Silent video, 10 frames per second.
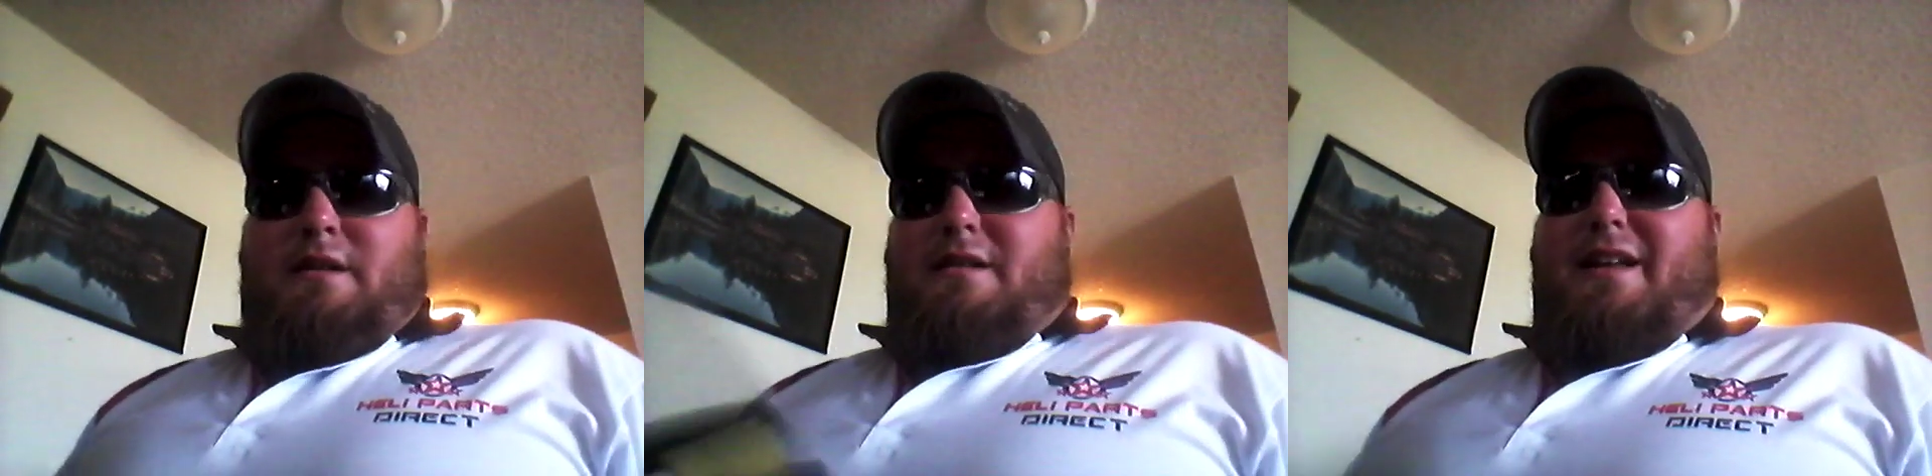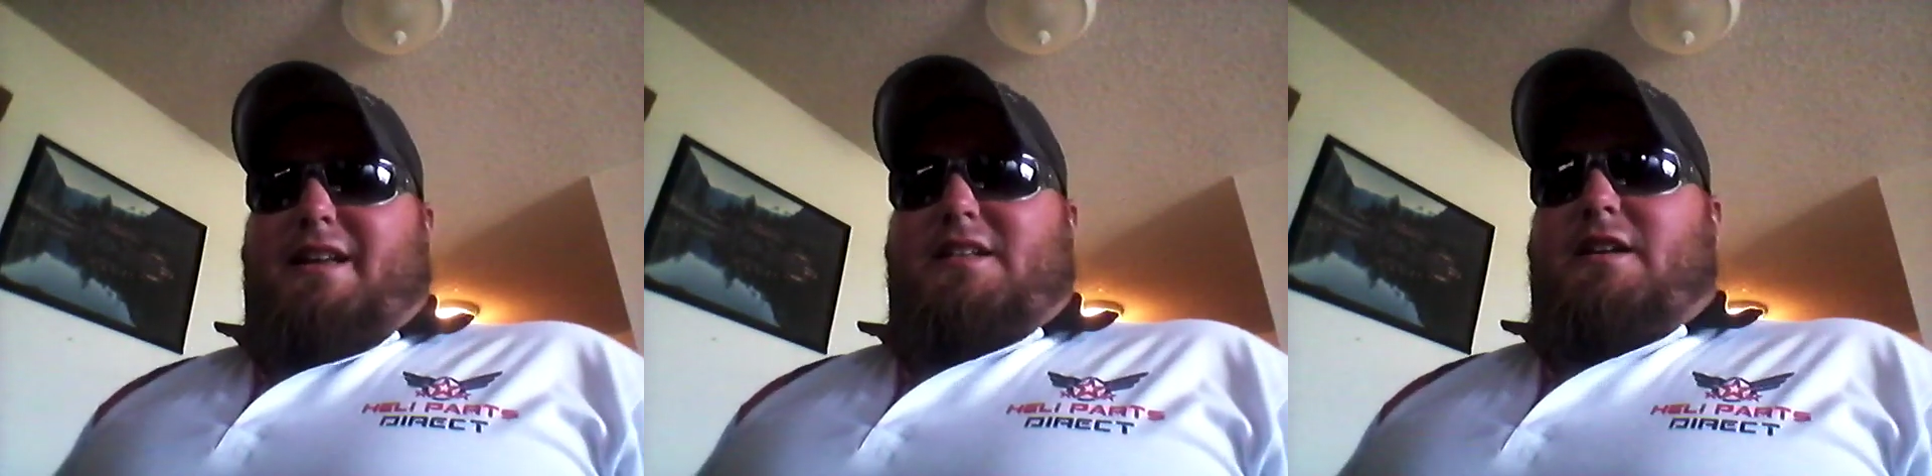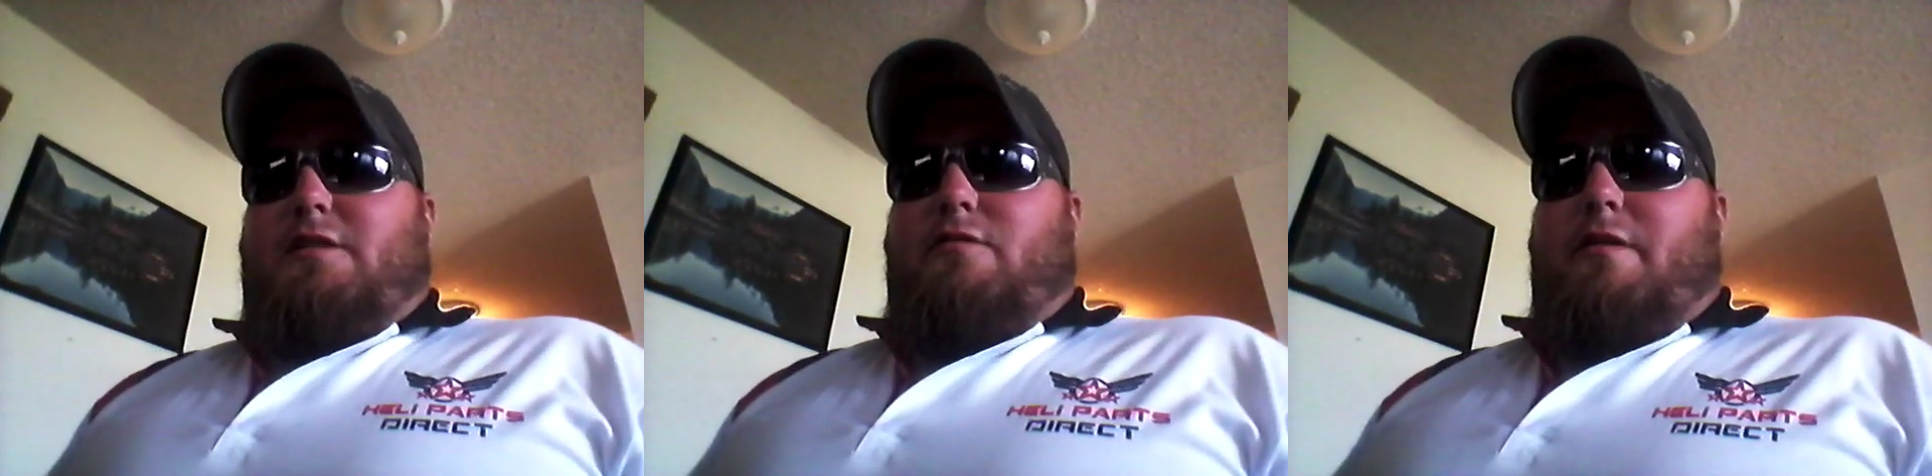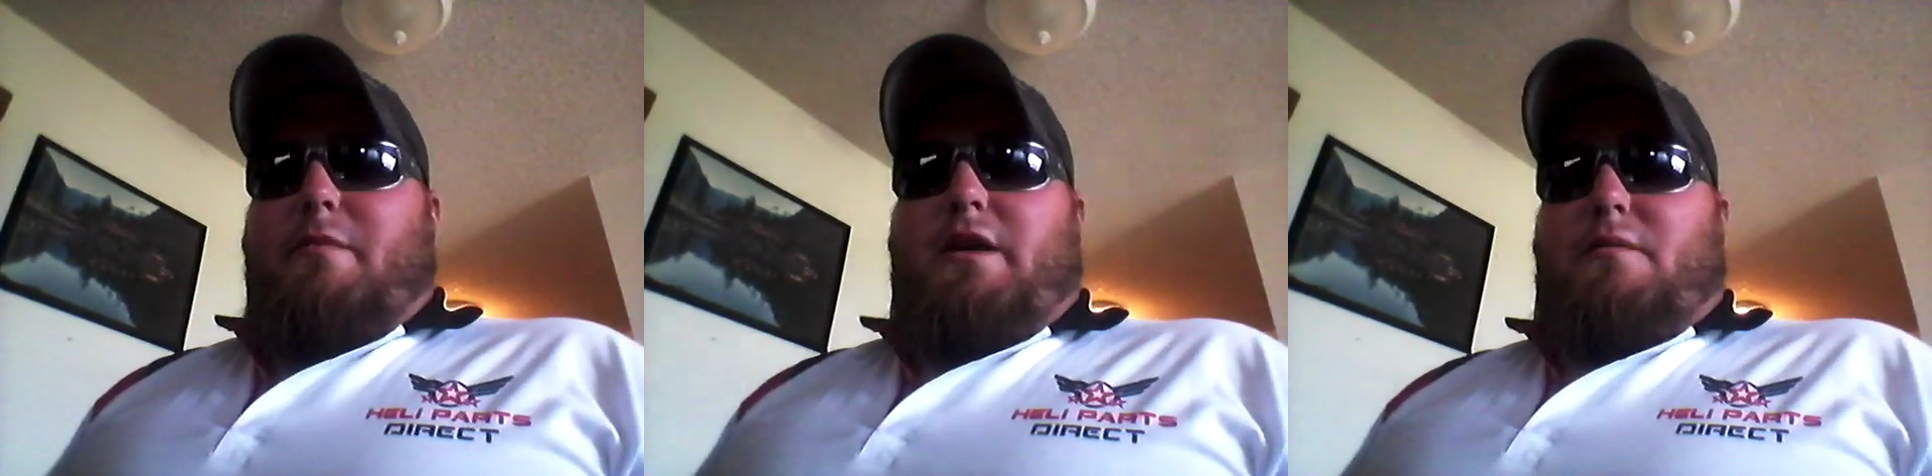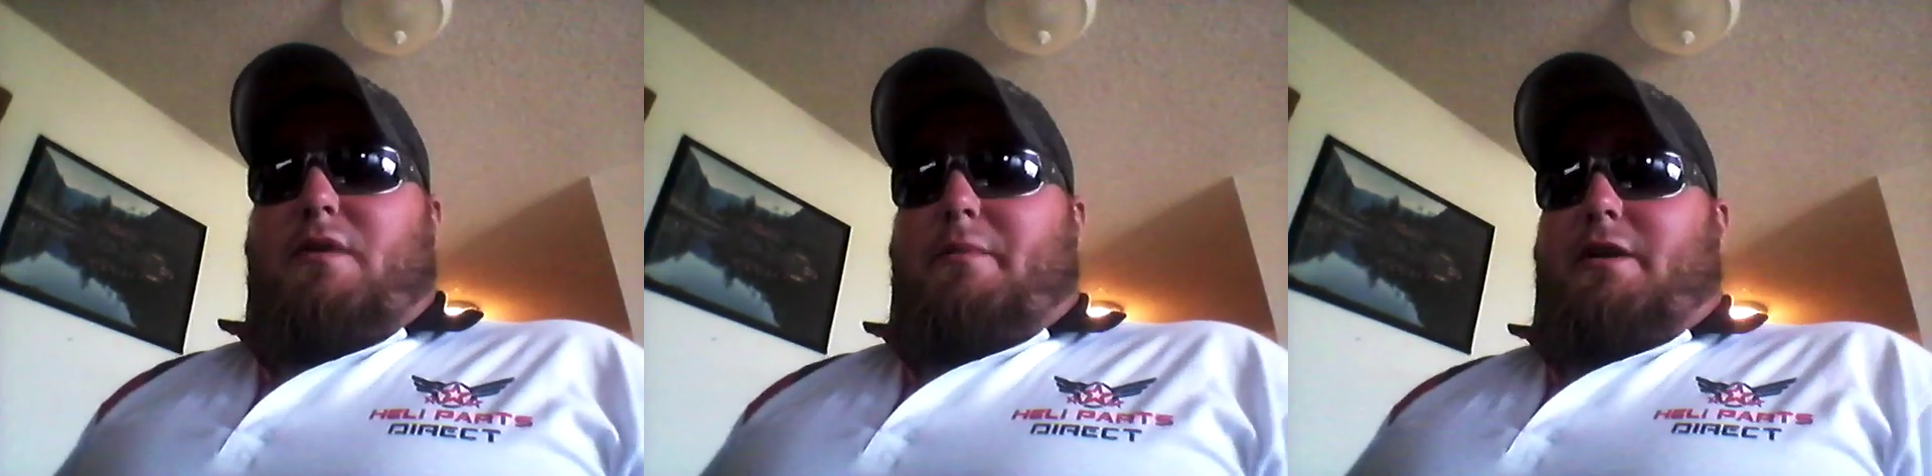I guess it doesn't really matter.
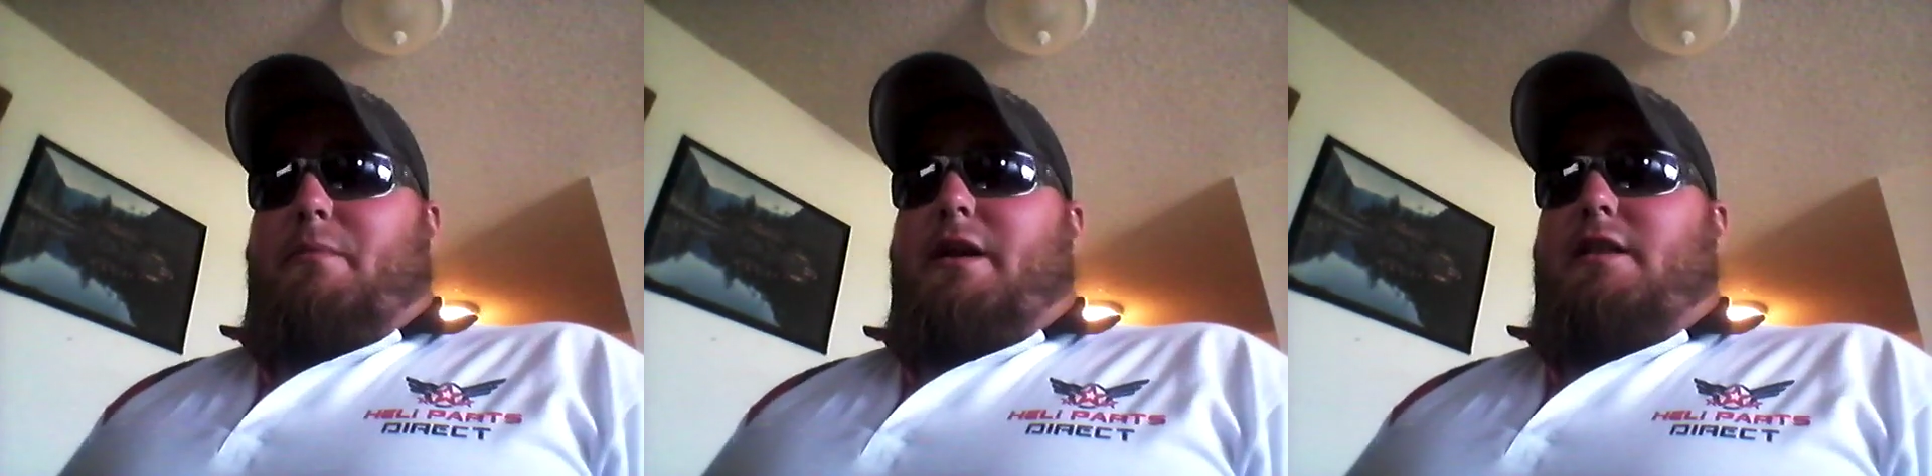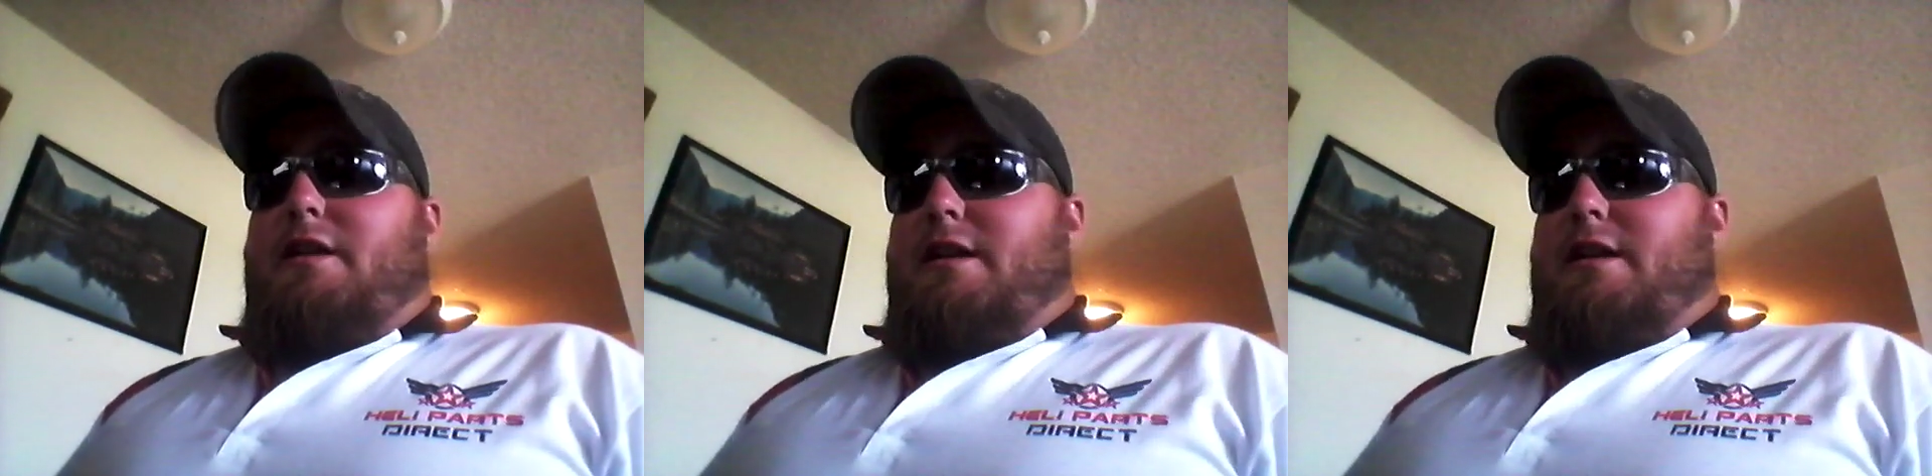I'm probably going to paint the